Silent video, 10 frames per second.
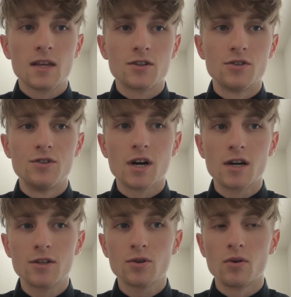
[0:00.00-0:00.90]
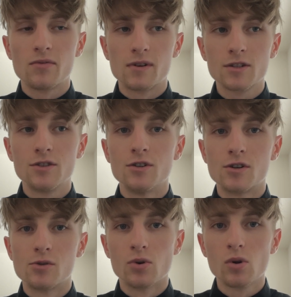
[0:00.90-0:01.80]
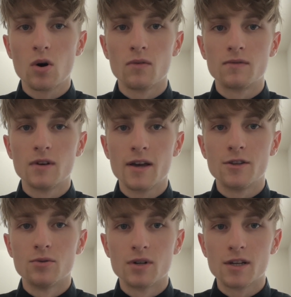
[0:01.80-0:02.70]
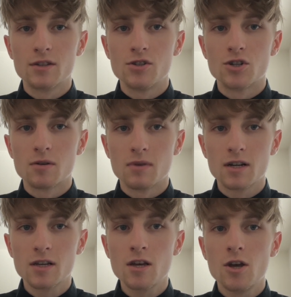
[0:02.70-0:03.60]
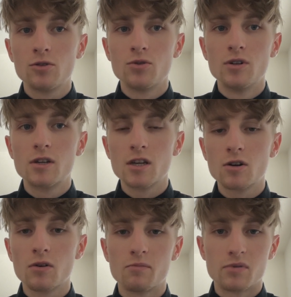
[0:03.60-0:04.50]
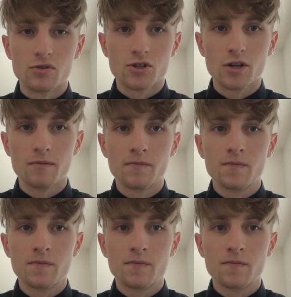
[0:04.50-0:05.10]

The Diet offered the rule of a united Germany to the King of Prussia,